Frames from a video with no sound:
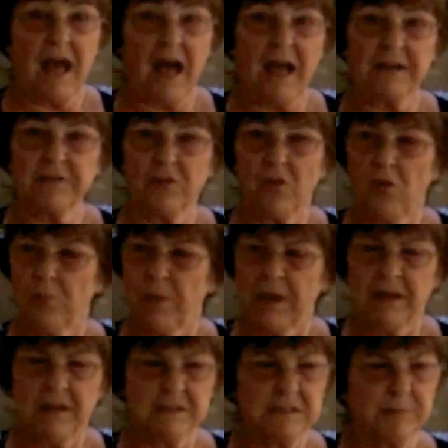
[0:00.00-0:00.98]
I told
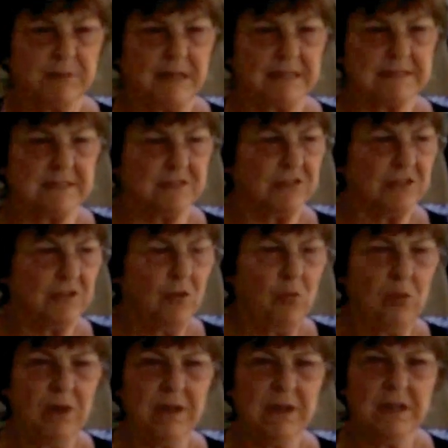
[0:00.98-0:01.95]
my husband, I said, you know
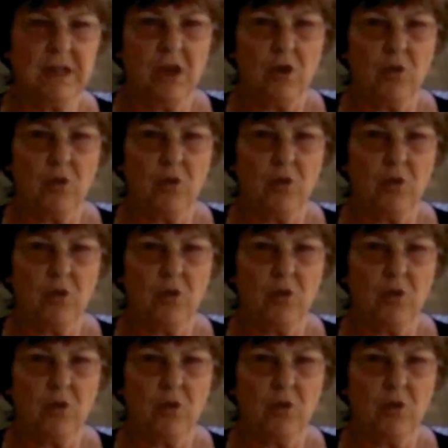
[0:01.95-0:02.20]
what?